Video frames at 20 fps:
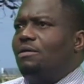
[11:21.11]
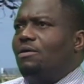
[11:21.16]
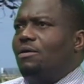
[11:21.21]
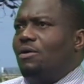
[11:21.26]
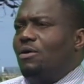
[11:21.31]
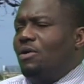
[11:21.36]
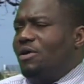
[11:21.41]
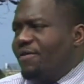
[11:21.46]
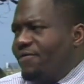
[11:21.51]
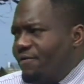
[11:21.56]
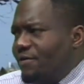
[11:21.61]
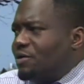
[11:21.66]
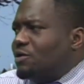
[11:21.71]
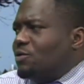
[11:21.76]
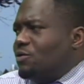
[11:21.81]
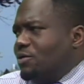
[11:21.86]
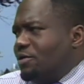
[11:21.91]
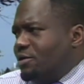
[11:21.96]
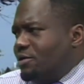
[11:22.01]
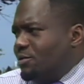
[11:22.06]
only
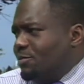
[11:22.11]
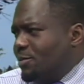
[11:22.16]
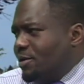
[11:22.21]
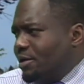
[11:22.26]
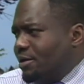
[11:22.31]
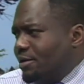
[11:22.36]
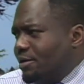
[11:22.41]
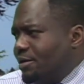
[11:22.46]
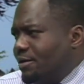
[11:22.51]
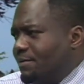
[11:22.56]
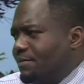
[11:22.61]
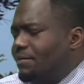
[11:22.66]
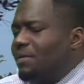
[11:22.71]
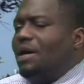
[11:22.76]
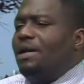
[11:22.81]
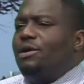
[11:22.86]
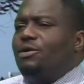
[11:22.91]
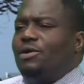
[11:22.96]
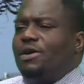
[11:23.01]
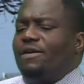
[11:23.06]
physical disability, yeah.
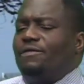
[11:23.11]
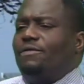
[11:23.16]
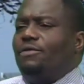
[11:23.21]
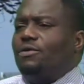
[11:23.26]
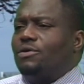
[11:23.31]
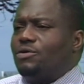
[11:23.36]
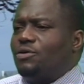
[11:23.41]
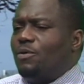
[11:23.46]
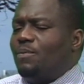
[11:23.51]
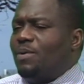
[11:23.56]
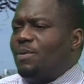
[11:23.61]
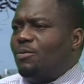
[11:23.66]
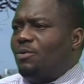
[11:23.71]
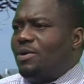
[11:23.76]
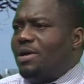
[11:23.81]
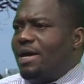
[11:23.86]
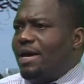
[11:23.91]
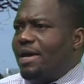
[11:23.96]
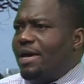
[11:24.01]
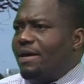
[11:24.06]
but you have also
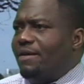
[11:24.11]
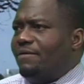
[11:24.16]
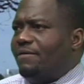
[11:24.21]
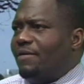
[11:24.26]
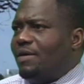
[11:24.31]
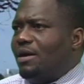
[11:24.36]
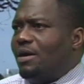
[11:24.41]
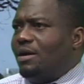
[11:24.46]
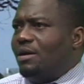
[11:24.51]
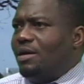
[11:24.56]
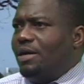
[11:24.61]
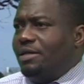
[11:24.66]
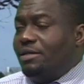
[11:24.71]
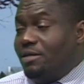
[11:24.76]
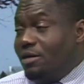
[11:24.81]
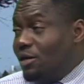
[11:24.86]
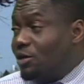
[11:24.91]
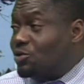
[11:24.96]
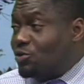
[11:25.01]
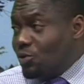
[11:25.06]
people that have uh,
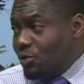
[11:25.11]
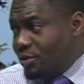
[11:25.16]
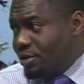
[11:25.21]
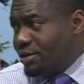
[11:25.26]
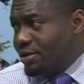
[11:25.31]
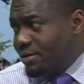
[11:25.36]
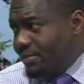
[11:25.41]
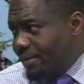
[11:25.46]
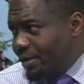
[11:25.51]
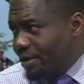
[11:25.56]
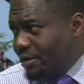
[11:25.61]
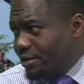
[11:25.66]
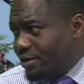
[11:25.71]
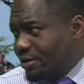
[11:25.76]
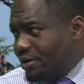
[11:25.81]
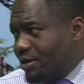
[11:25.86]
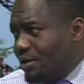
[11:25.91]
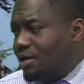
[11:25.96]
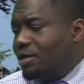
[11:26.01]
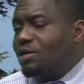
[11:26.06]
intellectual yeah. disability.
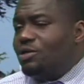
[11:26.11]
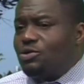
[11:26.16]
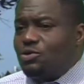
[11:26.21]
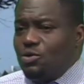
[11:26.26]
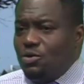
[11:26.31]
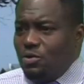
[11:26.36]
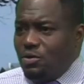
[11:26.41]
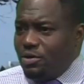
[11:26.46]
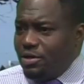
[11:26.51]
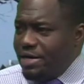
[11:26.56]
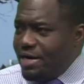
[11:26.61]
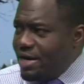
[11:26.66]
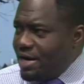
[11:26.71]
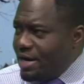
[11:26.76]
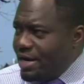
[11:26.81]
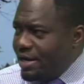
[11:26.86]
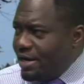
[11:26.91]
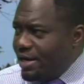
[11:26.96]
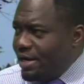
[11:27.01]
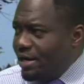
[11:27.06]
Yeah. So they
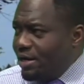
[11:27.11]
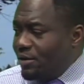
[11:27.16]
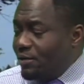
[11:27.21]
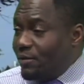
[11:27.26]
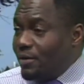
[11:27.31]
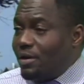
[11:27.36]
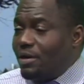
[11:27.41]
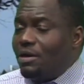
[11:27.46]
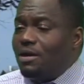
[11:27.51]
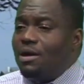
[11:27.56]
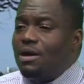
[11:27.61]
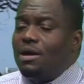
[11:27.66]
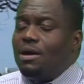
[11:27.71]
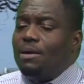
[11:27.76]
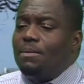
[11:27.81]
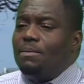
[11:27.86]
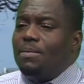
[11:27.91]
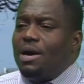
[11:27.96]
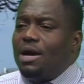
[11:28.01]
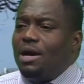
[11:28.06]
are integrated. Okay.
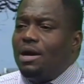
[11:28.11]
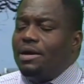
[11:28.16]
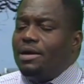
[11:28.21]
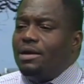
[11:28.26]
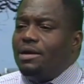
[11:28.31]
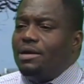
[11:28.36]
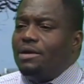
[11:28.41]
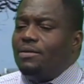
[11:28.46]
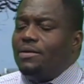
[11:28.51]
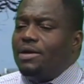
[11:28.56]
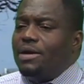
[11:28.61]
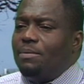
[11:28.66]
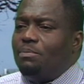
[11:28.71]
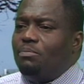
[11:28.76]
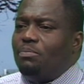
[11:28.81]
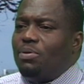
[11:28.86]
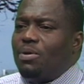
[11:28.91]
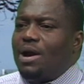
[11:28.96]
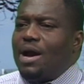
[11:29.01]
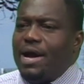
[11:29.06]
But the
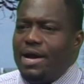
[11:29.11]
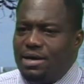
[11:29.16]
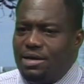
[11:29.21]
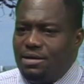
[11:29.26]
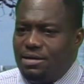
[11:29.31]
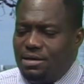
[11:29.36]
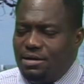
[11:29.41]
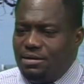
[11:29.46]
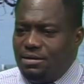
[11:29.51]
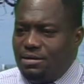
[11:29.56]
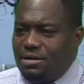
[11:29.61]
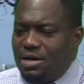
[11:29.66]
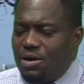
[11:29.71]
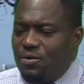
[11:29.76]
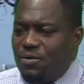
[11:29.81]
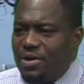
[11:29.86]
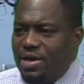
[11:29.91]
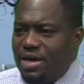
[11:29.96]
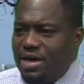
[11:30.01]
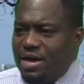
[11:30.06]
pride that
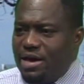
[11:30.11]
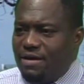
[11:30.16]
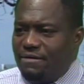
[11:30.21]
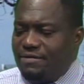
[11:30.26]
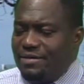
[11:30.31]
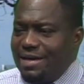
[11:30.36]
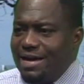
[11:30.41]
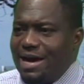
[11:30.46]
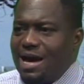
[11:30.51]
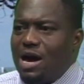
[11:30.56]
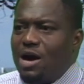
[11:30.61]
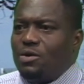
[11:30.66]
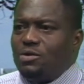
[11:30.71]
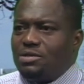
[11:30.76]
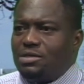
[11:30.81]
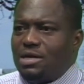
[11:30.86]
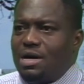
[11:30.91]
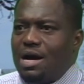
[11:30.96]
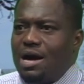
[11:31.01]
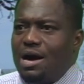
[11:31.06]
we have, the
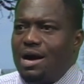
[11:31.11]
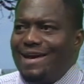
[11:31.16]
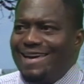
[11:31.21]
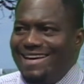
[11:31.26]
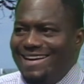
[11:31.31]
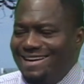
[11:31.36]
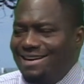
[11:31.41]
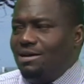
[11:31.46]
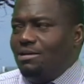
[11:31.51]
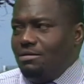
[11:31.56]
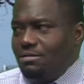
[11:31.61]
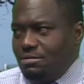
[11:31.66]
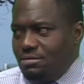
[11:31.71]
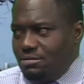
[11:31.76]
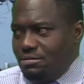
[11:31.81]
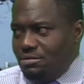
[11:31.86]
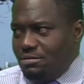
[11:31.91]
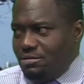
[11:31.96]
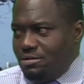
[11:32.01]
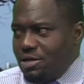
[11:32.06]
house are in
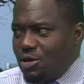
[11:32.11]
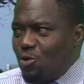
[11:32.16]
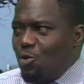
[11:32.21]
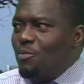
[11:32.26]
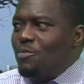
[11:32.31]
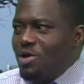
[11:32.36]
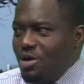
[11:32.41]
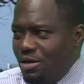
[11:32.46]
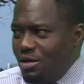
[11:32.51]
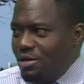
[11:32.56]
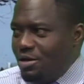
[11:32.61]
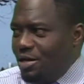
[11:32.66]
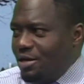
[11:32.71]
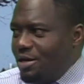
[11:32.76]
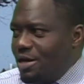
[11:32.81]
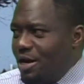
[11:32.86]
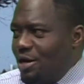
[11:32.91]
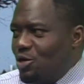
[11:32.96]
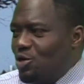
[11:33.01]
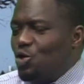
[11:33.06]
the community
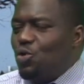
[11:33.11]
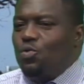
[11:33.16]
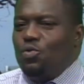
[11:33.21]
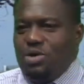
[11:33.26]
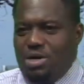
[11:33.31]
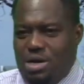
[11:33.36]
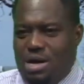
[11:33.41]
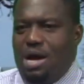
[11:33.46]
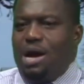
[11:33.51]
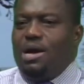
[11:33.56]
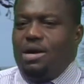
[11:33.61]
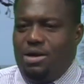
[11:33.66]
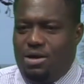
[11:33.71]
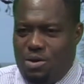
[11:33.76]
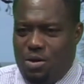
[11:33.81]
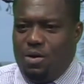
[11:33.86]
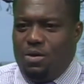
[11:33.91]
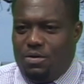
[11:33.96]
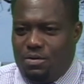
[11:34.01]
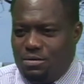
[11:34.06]
that you would not
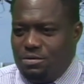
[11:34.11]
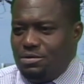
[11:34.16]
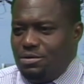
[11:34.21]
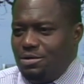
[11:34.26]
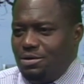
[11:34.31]
know